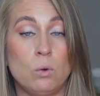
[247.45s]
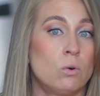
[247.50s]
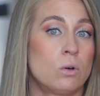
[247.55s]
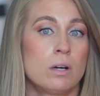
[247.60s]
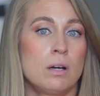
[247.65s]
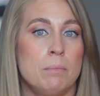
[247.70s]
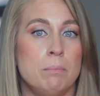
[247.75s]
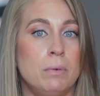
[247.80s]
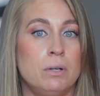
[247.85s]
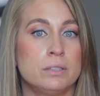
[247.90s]

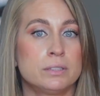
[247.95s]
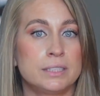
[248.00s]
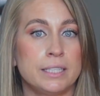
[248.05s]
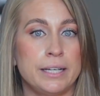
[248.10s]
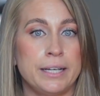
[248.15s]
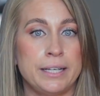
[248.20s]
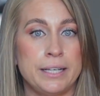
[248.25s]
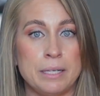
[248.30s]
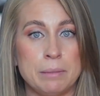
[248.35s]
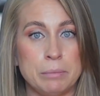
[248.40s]
or a
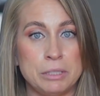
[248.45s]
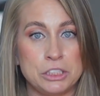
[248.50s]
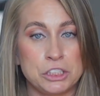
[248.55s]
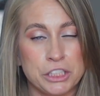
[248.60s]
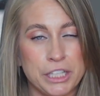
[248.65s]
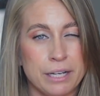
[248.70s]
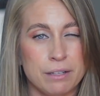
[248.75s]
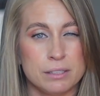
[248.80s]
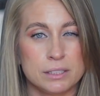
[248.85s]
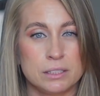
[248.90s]
multi-image
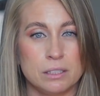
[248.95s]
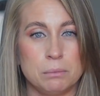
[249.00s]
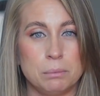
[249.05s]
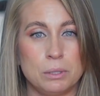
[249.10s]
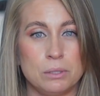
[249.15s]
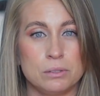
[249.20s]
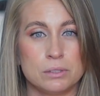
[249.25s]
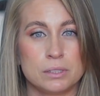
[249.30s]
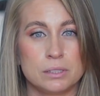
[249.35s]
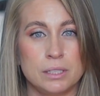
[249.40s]
carousel
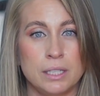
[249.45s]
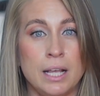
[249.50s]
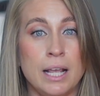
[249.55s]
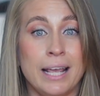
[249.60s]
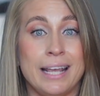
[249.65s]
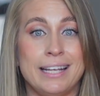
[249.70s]
post?